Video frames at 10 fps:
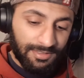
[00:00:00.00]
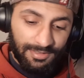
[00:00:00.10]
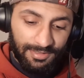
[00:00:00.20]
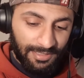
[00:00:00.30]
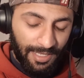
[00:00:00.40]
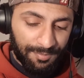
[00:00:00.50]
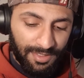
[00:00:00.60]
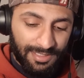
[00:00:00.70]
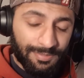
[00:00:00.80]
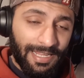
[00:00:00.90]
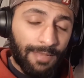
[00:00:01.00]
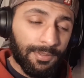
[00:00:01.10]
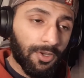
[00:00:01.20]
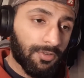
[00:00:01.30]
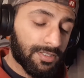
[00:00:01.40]
same thing that's been
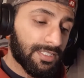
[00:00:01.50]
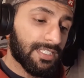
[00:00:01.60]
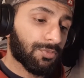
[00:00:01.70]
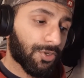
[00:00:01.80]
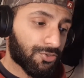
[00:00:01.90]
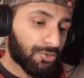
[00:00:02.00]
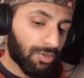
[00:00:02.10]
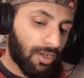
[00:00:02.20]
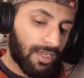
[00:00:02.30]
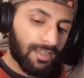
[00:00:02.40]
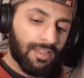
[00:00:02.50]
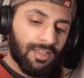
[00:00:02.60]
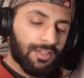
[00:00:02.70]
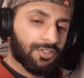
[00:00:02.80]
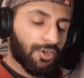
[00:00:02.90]
happening over the season, where Drew Lock
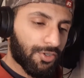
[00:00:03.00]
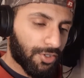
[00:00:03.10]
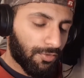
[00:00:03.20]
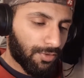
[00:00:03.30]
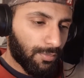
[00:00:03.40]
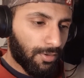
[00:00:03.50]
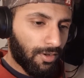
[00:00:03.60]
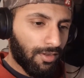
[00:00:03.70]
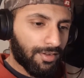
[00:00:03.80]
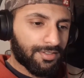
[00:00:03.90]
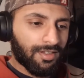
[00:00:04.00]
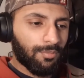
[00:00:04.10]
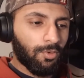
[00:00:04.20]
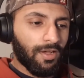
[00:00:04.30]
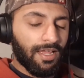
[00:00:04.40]
turns over the ball in a
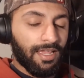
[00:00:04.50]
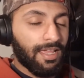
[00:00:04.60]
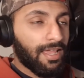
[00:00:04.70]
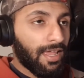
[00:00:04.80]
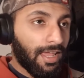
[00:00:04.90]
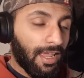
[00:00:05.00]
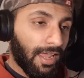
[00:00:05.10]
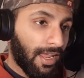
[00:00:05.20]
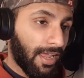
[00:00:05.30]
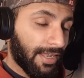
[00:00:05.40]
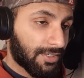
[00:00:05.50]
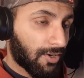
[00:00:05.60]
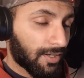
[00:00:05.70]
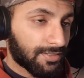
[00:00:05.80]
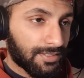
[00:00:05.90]
dumb way and
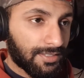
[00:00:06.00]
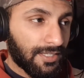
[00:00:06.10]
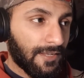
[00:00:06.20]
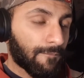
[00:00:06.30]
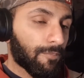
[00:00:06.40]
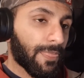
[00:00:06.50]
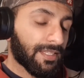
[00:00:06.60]
costs his team.